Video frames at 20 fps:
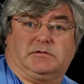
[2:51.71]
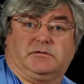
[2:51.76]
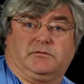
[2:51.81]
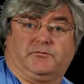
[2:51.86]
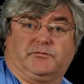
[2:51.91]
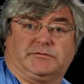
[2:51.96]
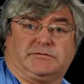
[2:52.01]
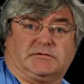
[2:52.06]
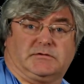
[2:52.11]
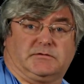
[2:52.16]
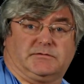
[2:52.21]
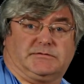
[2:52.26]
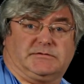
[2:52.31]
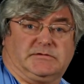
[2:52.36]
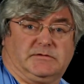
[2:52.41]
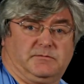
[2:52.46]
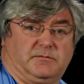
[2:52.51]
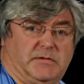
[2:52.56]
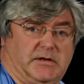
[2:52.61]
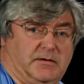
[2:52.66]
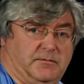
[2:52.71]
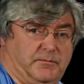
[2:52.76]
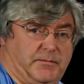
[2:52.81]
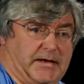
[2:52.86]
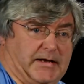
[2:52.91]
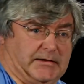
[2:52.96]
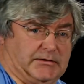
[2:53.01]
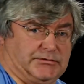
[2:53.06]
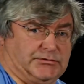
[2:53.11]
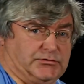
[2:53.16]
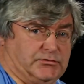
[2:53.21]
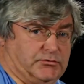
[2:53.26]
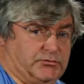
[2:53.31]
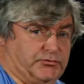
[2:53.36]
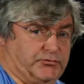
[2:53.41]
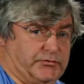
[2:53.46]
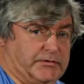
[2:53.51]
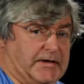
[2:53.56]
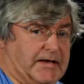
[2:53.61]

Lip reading: results in back surgery.